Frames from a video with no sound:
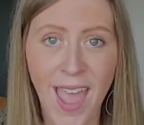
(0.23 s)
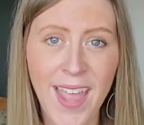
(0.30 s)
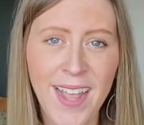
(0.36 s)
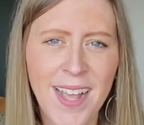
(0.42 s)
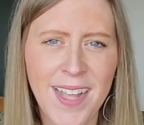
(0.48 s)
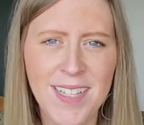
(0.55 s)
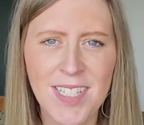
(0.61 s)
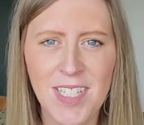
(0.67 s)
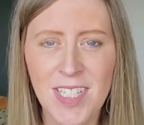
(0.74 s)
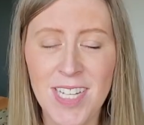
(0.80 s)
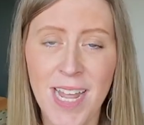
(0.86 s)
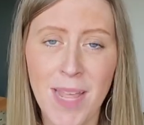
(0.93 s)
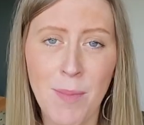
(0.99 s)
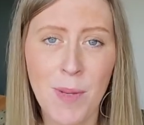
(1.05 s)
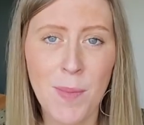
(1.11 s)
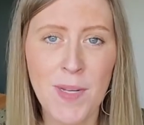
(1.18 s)
Hey guys, today
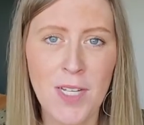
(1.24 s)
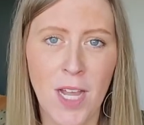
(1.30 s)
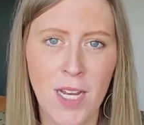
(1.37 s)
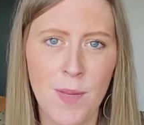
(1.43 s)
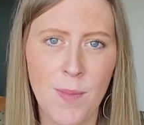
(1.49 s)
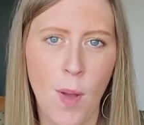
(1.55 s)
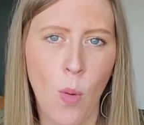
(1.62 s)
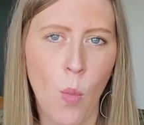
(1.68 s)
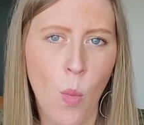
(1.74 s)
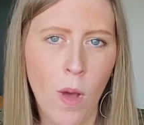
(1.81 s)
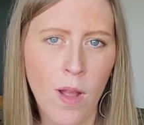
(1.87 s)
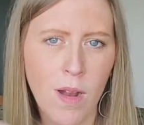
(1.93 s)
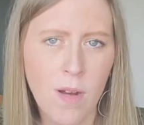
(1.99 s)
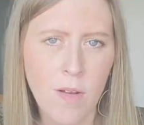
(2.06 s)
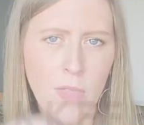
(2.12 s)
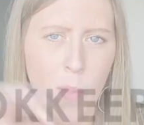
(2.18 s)
I'm going to be talking about
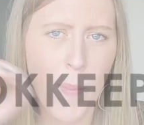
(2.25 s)
what are